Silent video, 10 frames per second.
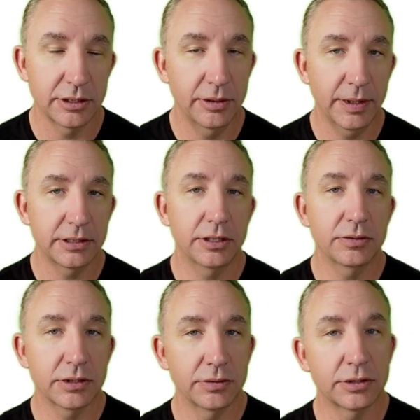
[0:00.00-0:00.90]
So you might
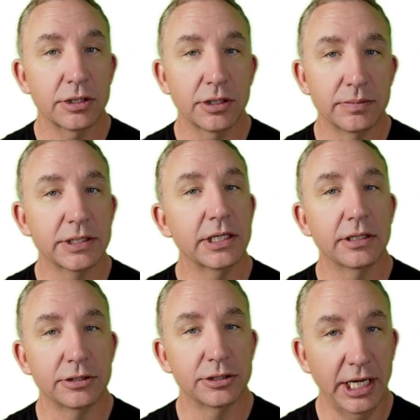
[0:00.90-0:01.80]
use those terms
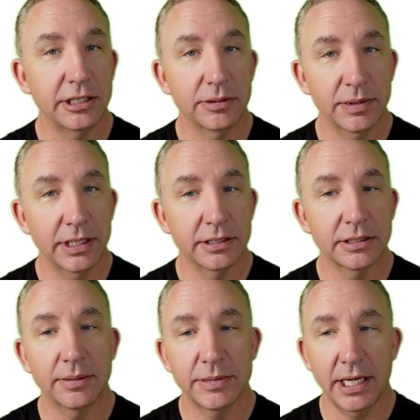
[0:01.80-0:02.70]
interchangeably in
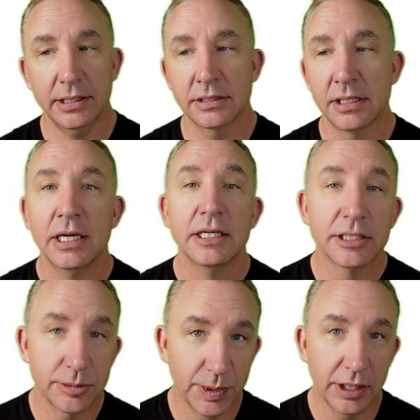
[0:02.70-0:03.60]
some texts.
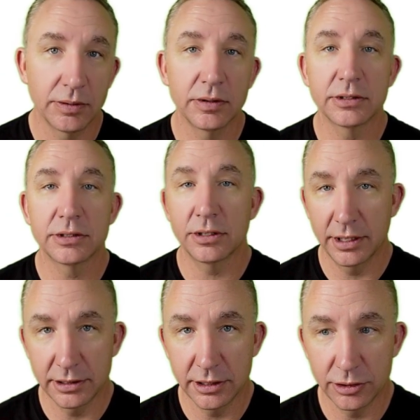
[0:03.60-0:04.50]
Spicules
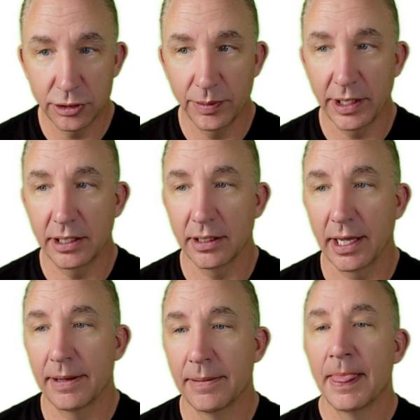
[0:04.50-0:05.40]
turn into
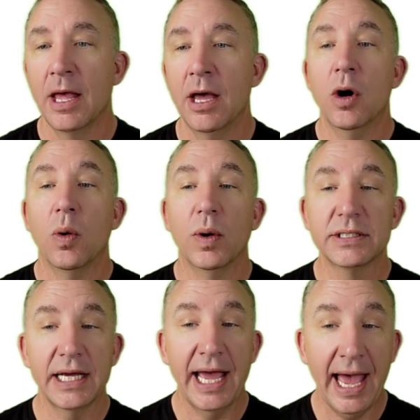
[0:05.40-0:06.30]
trabeculae.
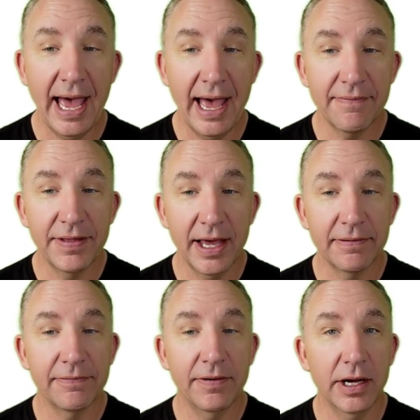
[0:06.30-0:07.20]
Once I have
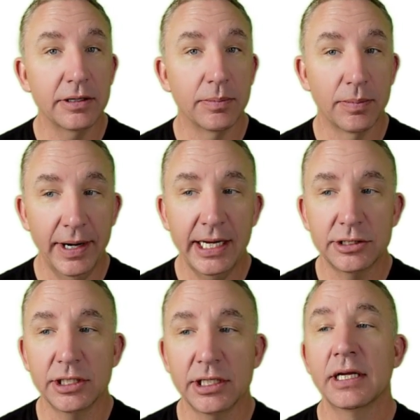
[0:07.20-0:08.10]
that final
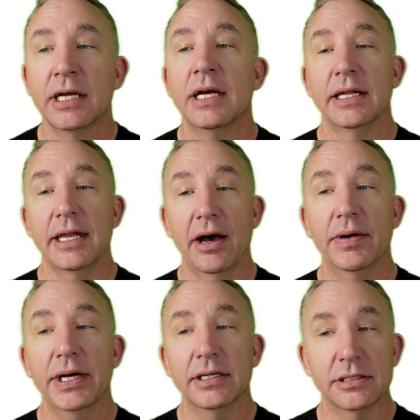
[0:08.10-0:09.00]
branching,
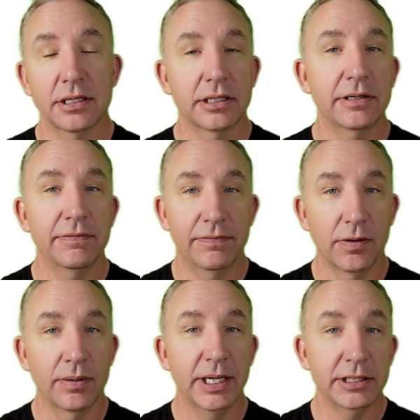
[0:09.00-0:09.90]
now I can start to
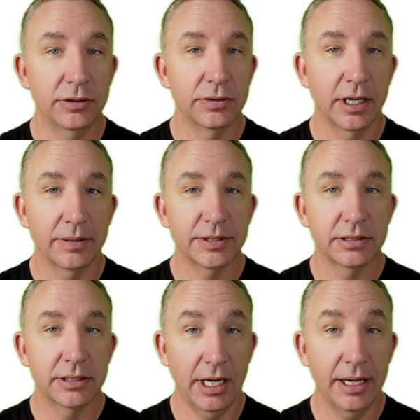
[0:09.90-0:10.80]
form my two
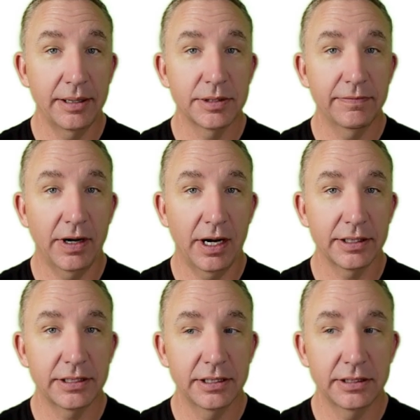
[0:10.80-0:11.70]
types of
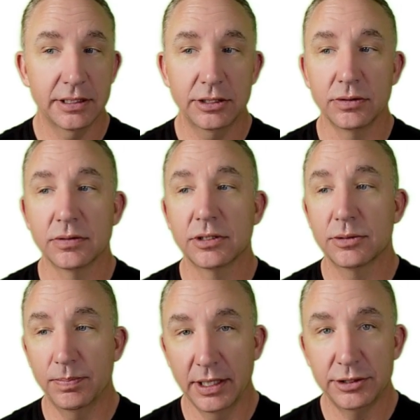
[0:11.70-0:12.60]
osseous tissue,
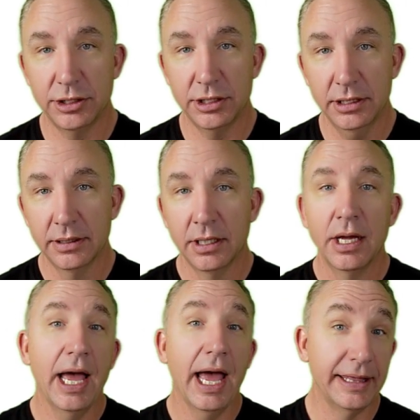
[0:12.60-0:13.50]
spongy,
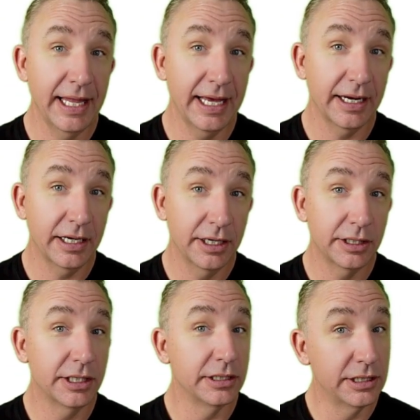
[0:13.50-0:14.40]
and then it
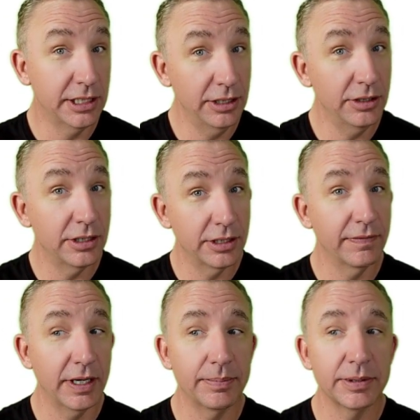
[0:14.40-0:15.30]
could continue to
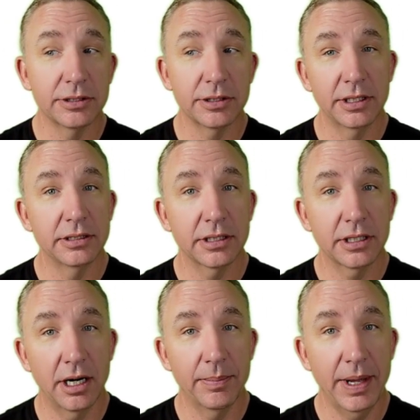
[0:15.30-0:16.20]
develop and turn into
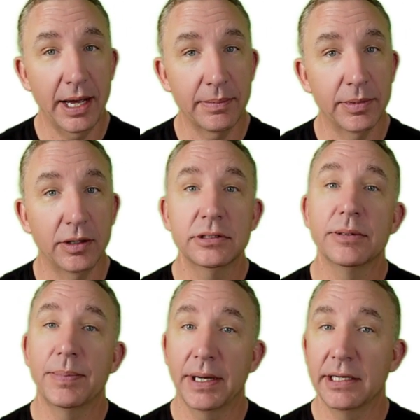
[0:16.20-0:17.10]
compact bone
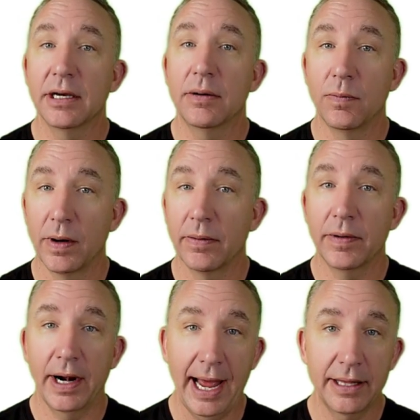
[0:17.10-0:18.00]
depending on where
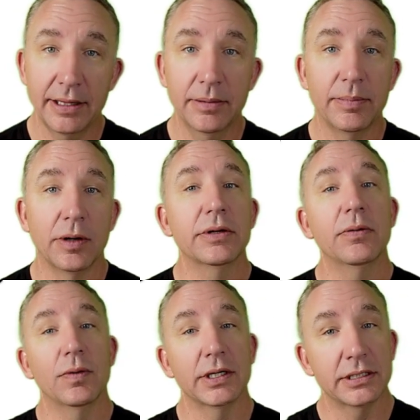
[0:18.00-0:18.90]
we're at in the bone
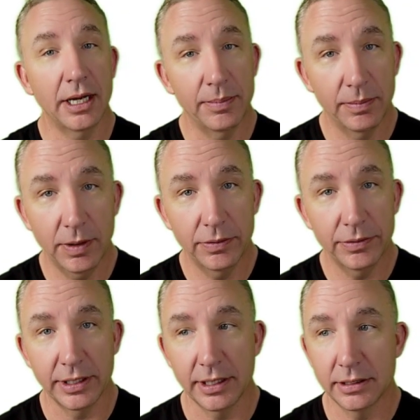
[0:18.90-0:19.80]
and what type of
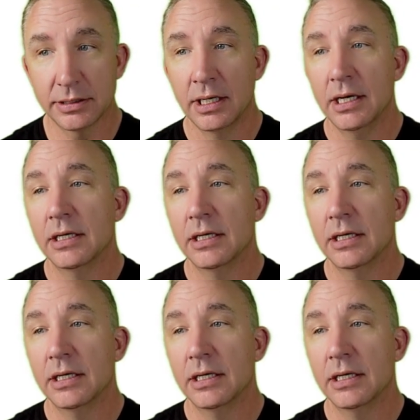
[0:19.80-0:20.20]
bone it is.